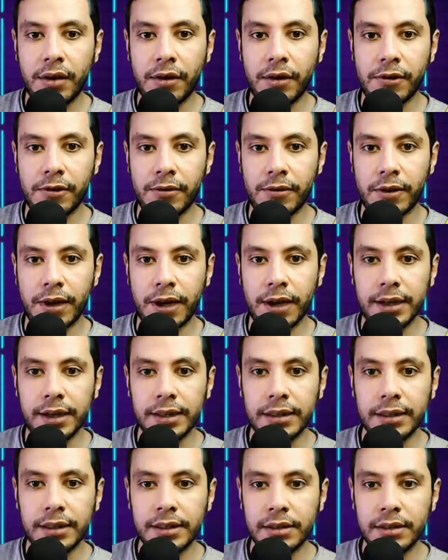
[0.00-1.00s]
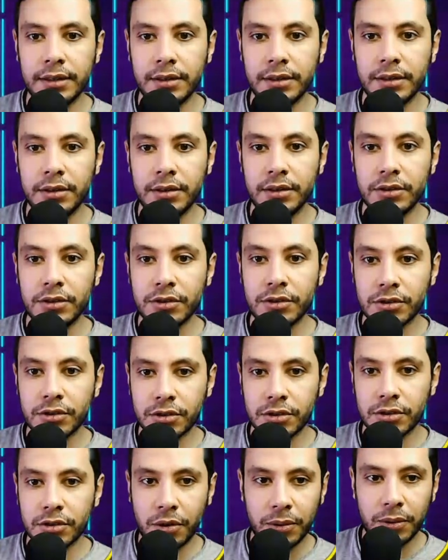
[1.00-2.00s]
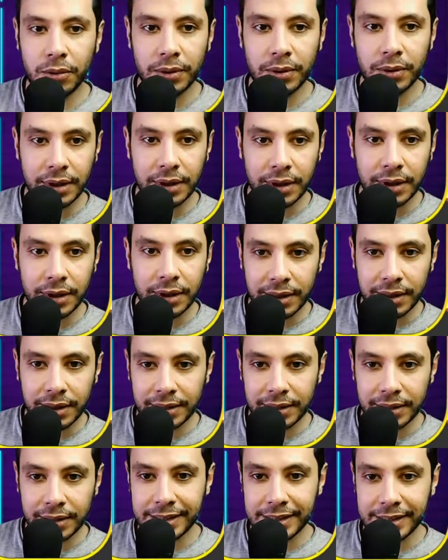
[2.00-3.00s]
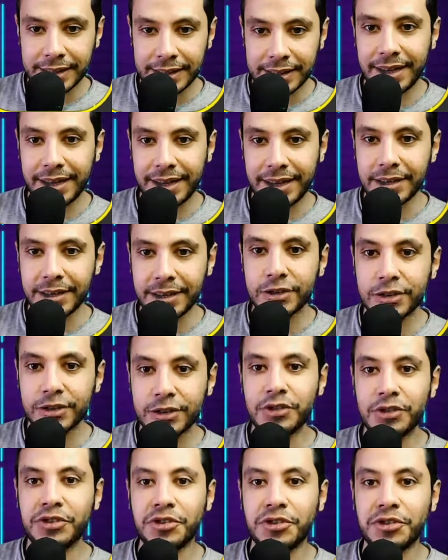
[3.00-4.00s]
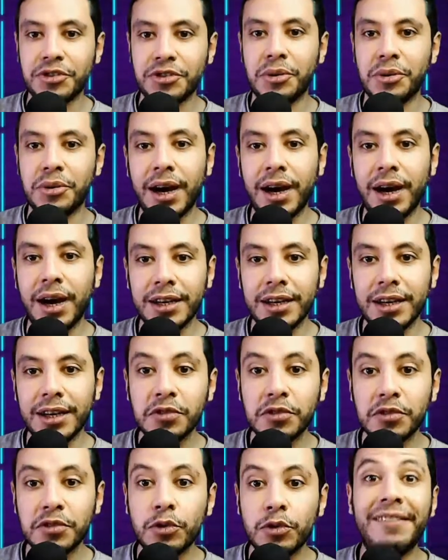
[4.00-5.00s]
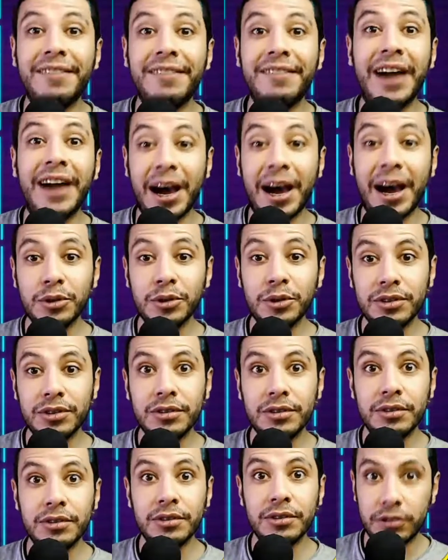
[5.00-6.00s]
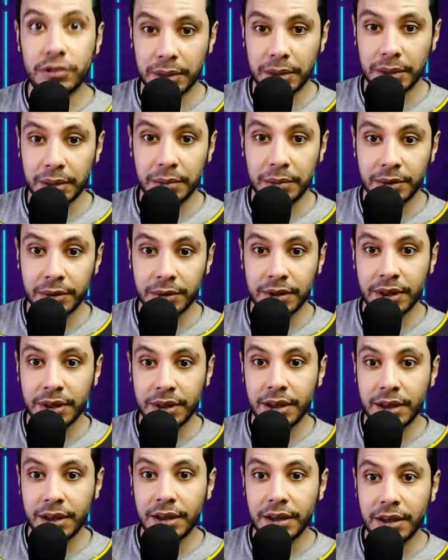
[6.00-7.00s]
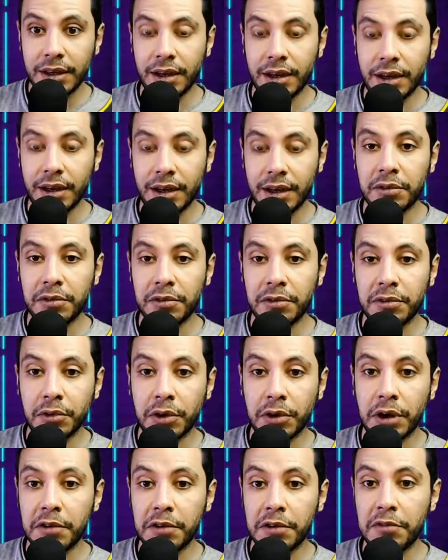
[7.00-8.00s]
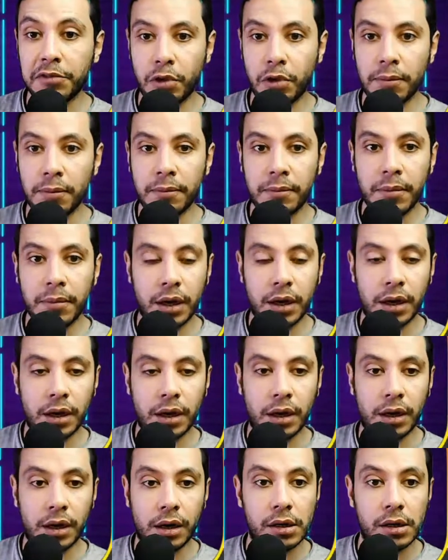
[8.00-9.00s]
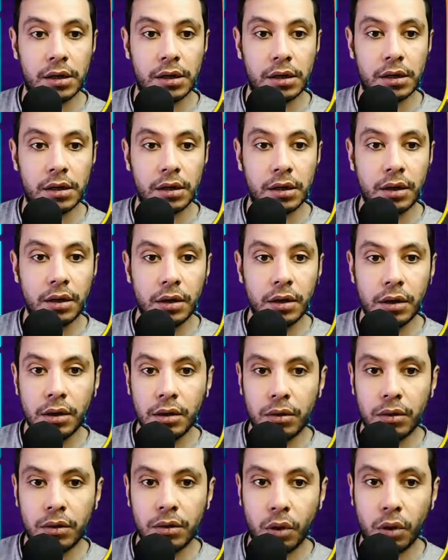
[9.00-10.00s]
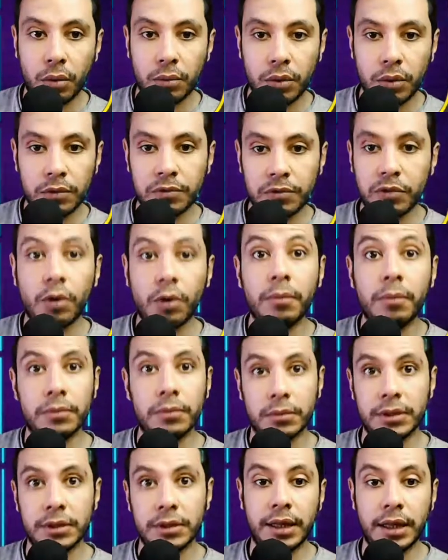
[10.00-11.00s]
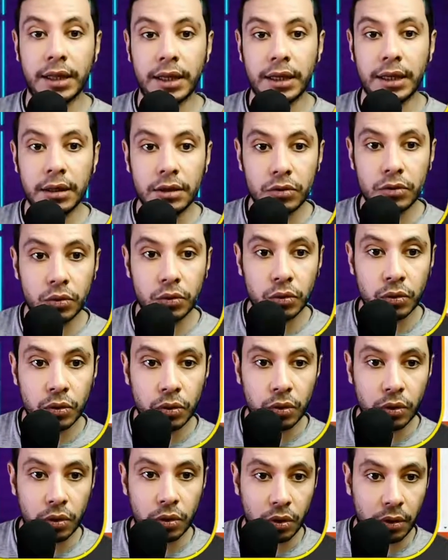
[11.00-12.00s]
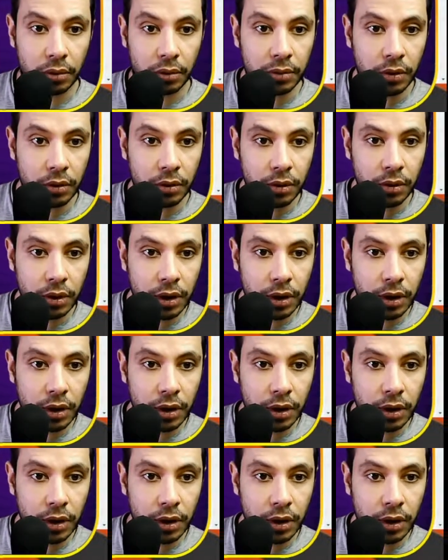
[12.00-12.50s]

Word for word: All right, so this is the price for a round trip uh, for, from uh, Colombo, from Delhi to Colombo,